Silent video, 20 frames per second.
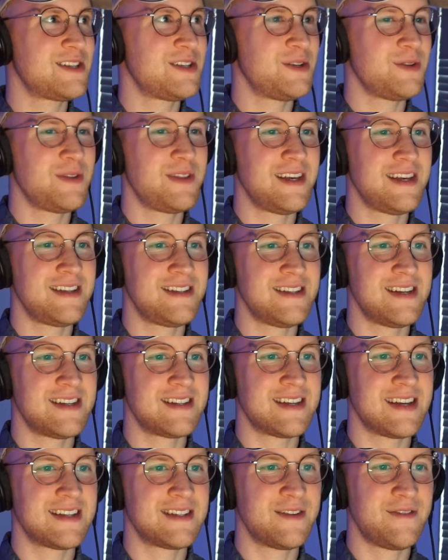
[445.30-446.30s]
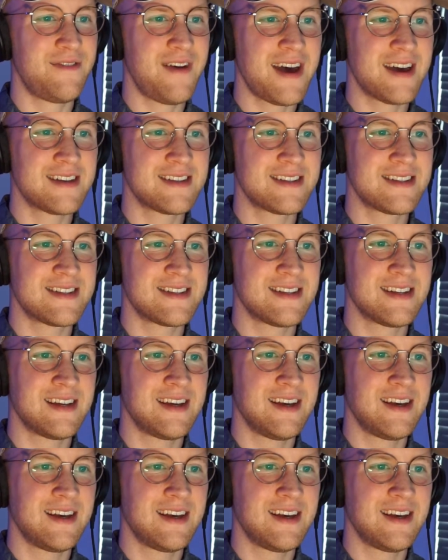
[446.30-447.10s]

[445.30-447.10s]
to the CSS effects,